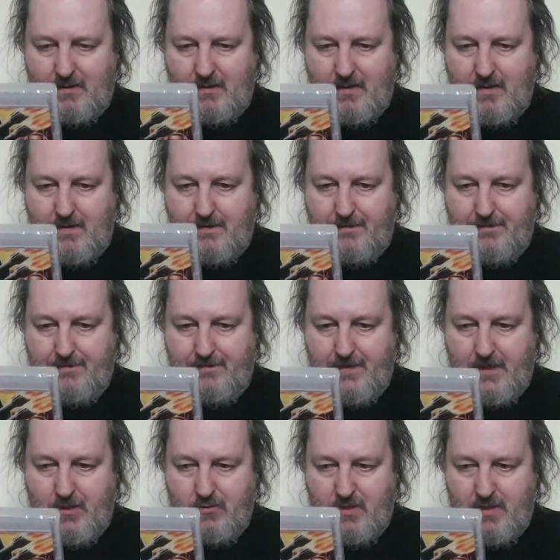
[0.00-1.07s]

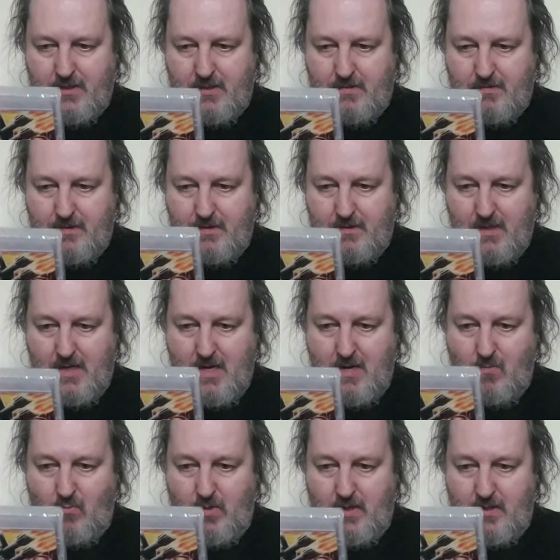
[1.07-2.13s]
featurettes
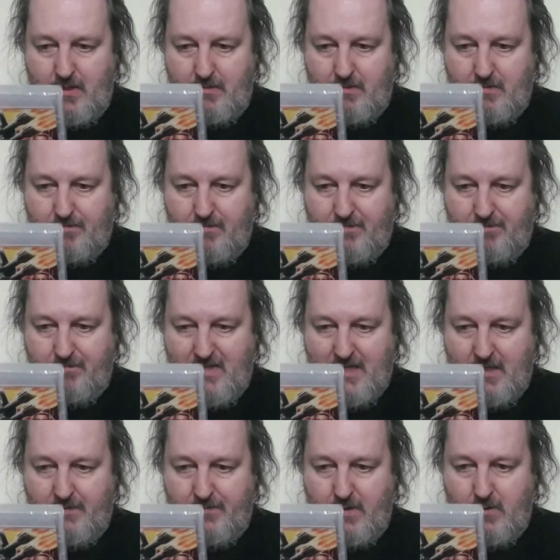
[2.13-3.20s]
and
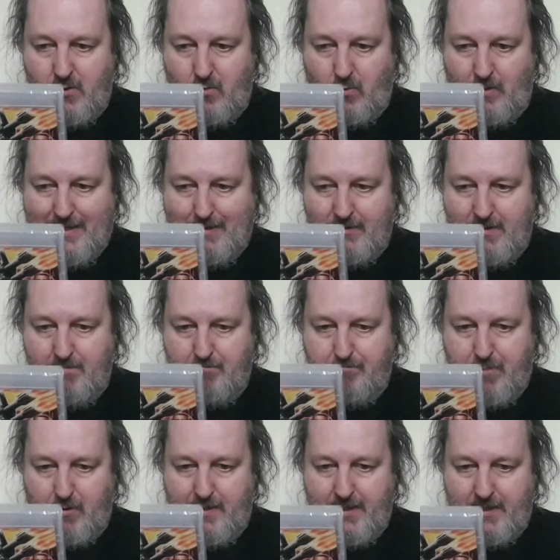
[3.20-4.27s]
interviews all out in
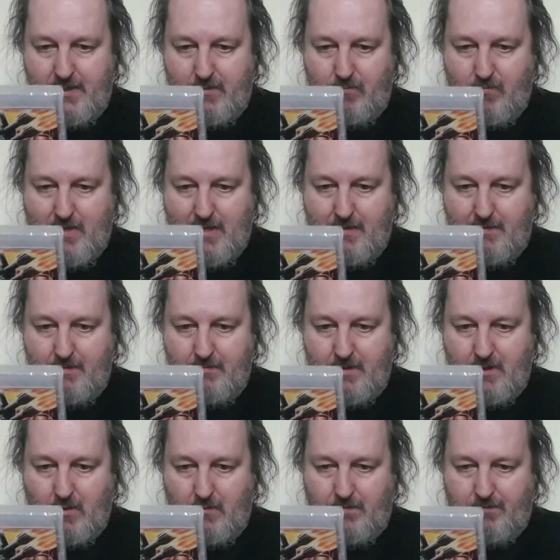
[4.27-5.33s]
bullets where
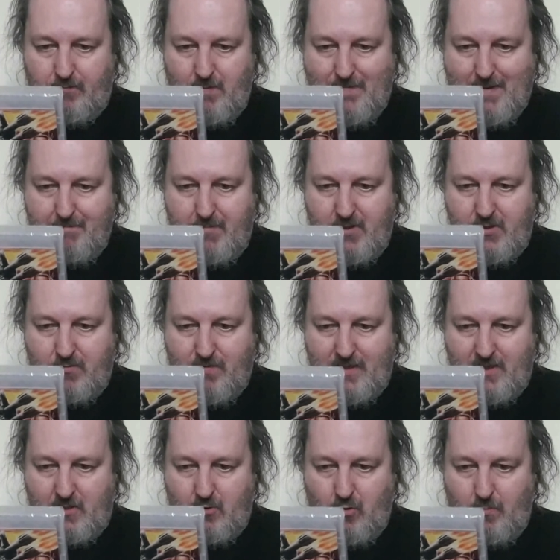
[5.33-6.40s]
Dolph remembers Red
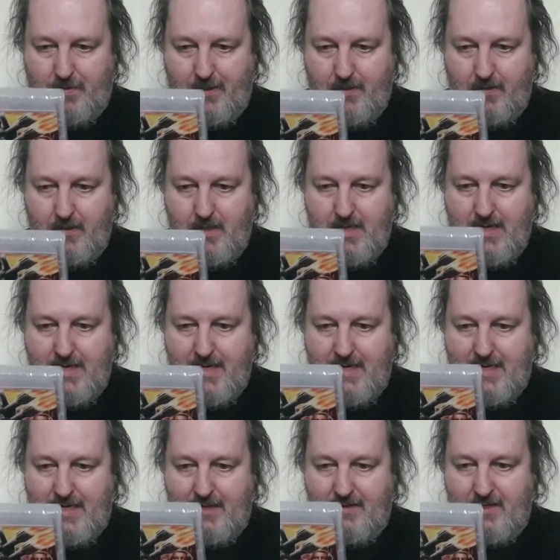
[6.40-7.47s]
Scorpion.
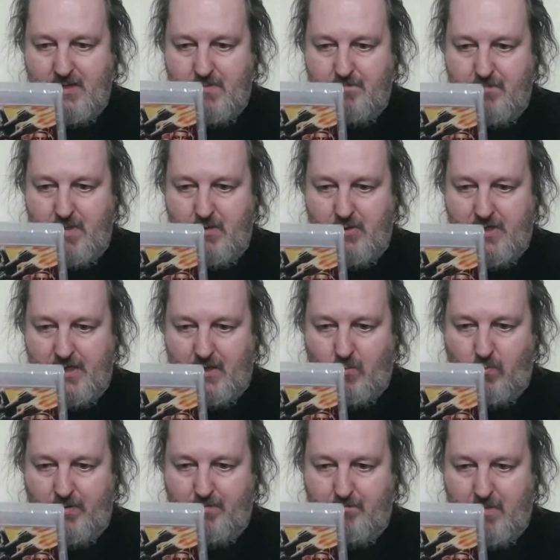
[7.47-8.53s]
There's music
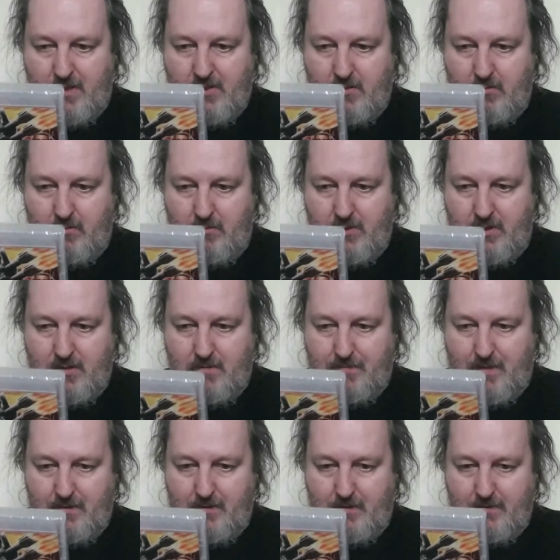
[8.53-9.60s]
with muscles
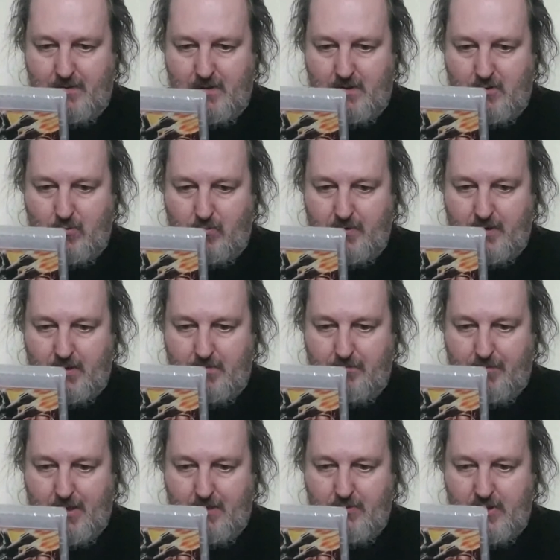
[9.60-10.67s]
by the
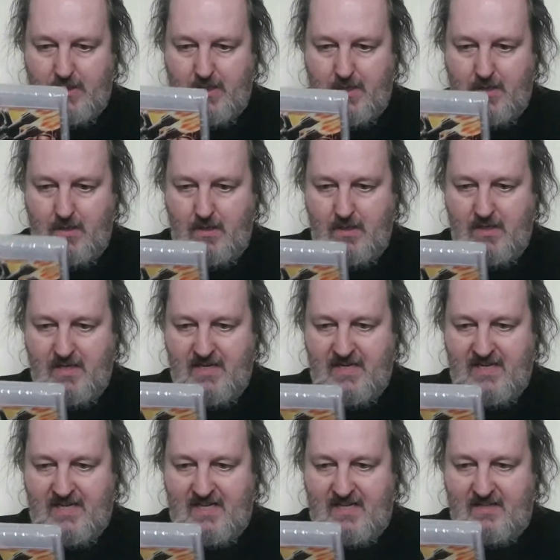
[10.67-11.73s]
composer,
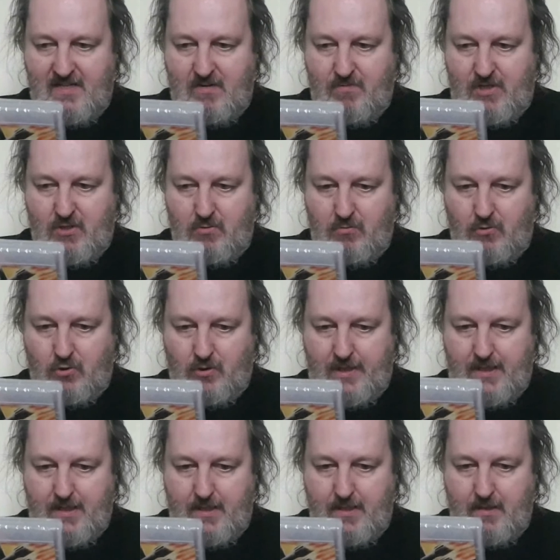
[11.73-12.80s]
the original
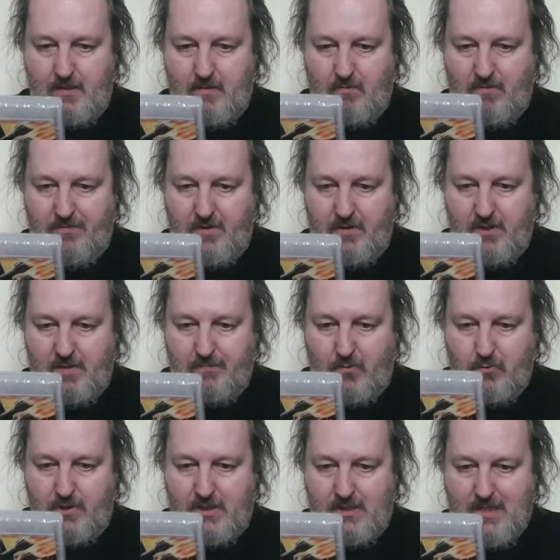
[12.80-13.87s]
trailer, reversible
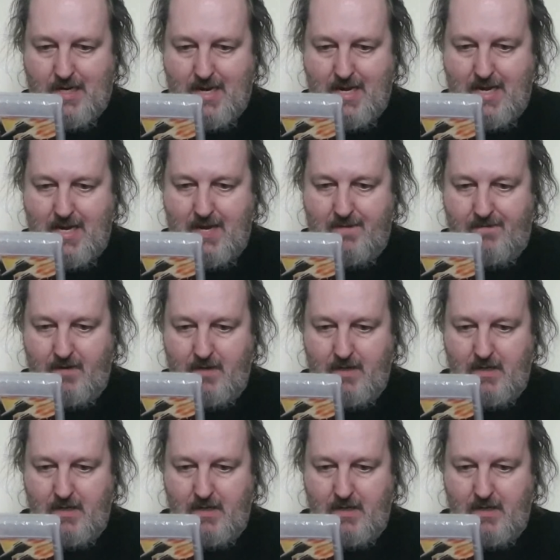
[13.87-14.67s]
sleeve